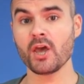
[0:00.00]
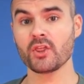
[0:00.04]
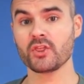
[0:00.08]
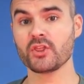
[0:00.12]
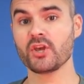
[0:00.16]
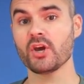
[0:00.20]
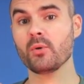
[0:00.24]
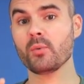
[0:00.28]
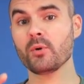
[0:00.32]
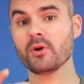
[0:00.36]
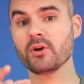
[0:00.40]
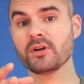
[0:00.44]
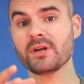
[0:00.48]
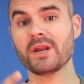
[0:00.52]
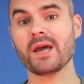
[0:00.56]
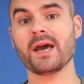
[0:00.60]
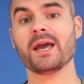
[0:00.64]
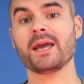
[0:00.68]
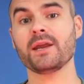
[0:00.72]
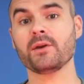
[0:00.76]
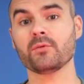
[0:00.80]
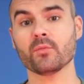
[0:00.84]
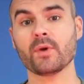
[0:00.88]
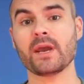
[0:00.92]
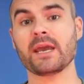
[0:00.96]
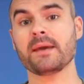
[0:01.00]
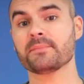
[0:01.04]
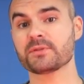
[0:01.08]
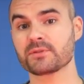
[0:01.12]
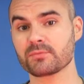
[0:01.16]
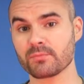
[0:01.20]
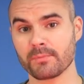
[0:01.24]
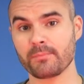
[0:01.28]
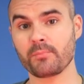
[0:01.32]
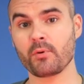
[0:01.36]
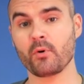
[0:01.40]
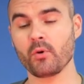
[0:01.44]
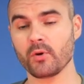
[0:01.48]
there were 9 rapes
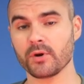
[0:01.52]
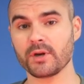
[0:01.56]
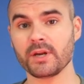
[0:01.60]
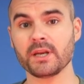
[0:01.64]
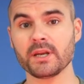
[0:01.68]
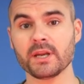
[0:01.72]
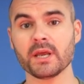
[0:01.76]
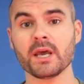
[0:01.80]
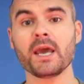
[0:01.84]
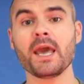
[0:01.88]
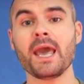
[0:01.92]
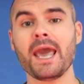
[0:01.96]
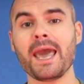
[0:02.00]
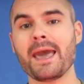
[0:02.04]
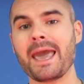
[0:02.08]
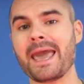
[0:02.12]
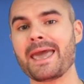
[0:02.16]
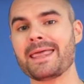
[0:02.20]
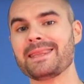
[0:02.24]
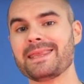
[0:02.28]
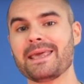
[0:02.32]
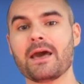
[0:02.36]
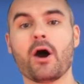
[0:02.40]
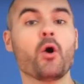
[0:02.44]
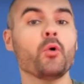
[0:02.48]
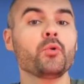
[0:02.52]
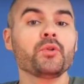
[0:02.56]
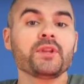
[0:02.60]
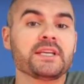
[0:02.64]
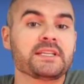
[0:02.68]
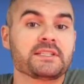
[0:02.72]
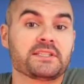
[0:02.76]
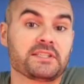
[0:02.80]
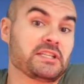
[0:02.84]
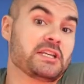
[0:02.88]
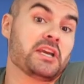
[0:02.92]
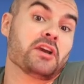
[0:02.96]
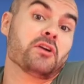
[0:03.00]
reported and only
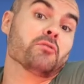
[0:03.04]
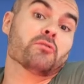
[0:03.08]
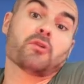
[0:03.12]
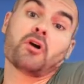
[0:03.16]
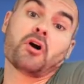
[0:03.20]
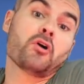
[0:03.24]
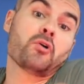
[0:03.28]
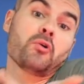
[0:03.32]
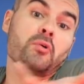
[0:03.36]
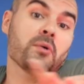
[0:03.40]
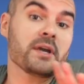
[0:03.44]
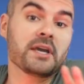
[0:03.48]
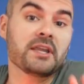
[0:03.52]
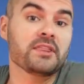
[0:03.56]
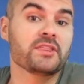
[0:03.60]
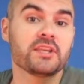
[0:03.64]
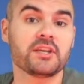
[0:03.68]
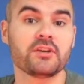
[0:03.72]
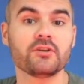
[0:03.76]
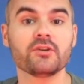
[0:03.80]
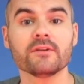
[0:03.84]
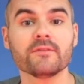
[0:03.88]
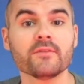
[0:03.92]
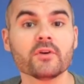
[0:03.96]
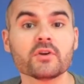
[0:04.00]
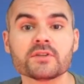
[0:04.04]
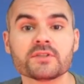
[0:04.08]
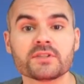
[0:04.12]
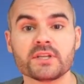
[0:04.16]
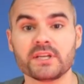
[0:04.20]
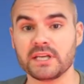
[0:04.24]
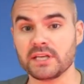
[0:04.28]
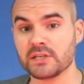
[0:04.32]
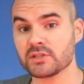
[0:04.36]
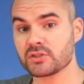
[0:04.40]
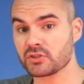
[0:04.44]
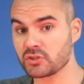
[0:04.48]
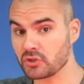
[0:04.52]
0 in the
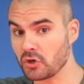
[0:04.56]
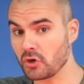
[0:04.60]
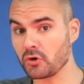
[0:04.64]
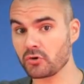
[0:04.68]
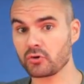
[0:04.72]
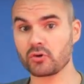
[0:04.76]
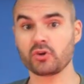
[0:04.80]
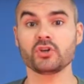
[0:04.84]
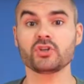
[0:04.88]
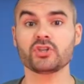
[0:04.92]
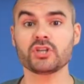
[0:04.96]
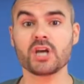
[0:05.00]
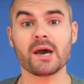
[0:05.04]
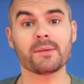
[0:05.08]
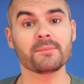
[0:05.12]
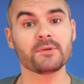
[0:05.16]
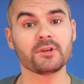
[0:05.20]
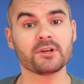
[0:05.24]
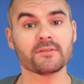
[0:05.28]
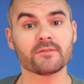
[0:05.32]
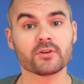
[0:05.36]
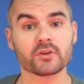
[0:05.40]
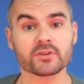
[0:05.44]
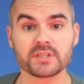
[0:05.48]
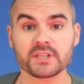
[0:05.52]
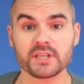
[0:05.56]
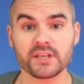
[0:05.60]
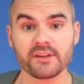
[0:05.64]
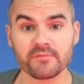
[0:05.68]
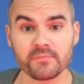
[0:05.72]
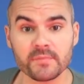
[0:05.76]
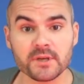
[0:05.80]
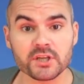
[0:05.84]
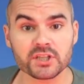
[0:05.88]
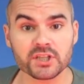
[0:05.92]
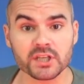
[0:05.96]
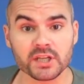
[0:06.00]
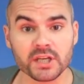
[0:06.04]
university. So good job, University of
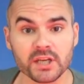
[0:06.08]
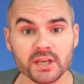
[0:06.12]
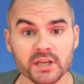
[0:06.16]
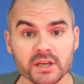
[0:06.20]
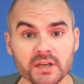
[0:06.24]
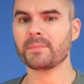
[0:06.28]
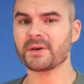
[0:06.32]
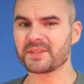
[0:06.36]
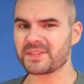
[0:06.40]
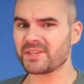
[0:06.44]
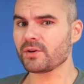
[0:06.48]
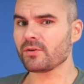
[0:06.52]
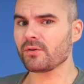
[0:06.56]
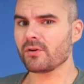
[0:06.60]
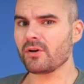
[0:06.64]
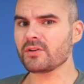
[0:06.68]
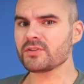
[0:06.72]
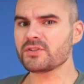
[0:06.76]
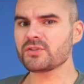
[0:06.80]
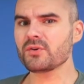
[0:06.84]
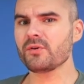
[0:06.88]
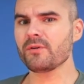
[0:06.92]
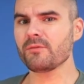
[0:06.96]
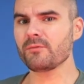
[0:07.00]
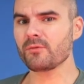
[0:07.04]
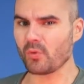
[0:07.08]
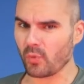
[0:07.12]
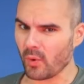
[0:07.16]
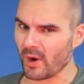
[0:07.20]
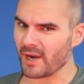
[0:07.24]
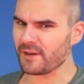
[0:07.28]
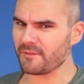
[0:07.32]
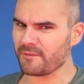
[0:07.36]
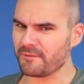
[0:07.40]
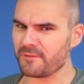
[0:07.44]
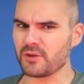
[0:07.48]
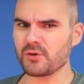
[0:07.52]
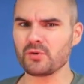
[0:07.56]
Michigan. But there are also
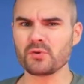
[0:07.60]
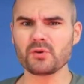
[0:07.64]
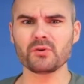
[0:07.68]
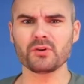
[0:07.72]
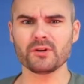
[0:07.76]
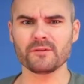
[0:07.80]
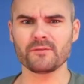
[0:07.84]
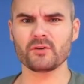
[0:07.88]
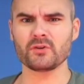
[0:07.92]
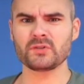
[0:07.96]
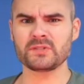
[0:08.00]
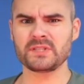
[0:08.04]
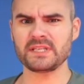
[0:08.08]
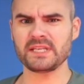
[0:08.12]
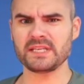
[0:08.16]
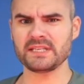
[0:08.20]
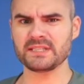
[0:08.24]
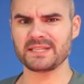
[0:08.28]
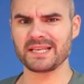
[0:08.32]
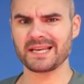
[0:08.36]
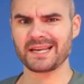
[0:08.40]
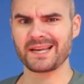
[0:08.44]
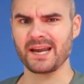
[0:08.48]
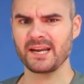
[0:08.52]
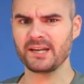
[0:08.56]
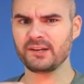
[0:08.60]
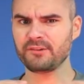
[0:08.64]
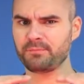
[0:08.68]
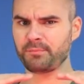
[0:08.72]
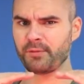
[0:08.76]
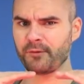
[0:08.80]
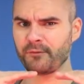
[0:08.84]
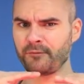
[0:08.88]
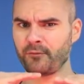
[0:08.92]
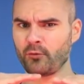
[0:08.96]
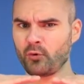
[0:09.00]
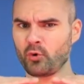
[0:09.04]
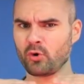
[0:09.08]
quite a few universities that kind of
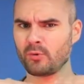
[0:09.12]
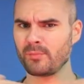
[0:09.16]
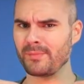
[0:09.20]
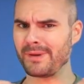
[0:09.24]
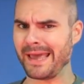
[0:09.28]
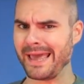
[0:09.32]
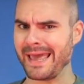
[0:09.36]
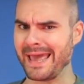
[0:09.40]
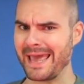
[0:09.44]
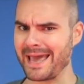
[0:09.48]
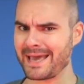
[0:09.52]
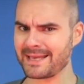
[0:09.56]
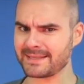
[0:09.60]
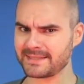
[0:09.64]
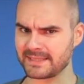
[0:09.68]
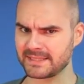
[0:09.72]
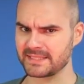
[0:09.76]
perform as